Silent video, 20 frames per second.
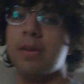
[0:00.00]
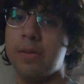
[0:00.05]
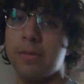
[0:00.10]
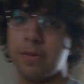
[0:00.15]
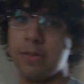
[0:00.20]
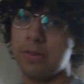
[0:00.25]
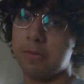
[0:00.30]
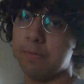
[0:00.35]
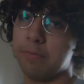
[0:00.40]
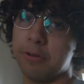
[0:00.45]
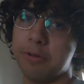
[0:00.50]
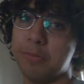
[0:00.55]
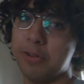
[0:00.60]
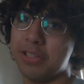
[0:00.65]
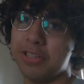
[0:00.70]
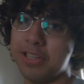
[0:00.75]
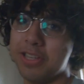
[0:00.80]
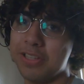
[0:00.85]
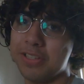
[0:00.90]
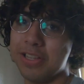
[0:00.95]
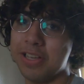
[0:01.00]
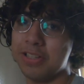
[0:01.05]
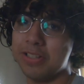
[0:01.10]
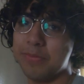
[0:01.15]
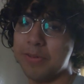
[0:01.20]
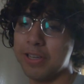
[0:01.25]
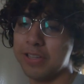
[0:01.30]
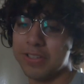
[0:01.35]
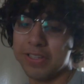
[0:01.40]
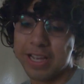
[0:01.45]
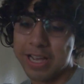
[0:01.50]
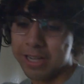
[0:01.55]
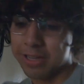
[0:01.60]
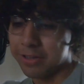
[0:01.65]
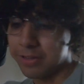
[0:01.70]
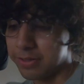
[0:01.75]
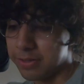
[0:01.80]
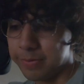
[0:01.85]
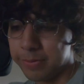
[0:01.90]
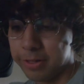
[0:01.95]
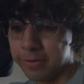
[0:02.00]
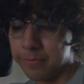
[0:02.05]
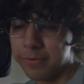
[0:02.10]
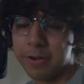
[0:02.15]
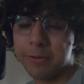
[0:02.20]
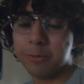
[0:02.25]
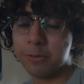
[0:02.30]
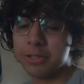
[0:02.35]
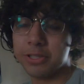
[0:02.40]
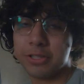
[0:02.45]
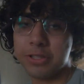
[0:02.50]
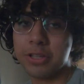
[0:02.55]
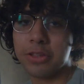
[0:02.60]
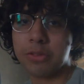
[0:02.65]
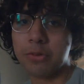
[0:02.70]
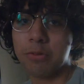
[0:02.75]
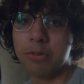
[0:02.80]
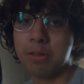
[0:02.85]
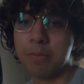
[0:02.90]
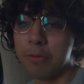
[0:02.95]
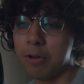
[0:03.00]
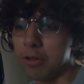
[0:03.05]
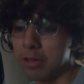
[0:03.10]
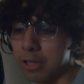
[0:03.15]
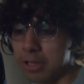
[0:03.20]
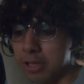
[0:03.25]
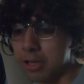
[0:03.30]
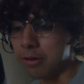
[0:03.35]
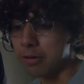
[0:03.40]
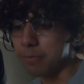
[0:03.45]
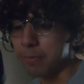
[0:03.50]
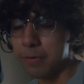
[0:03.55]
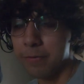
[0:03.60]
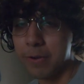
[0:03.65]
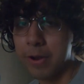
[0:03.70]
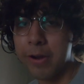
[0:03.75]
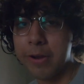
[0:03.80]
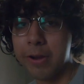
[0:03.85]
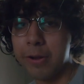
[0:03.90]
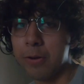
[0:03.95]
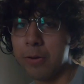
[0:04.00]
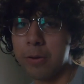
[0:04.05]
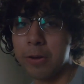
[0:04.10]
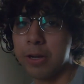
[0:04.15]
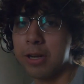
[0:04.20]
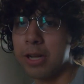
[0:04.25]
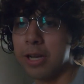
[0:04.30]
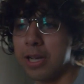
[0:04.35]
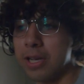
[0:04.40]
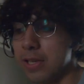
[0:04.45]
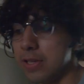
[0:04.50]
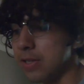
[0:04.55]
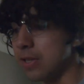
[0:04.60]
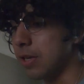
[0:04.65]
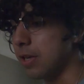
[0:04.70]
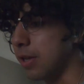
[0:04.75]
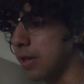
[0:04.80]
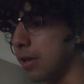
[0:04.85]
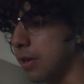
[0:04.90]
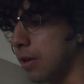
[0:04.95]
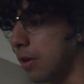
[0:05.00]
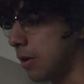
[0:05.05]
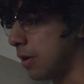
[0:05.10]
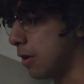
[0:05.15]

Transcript: So pretty much these things to be exact, because I mean, if I were just to throw them all in there, it'd be very unorganized, and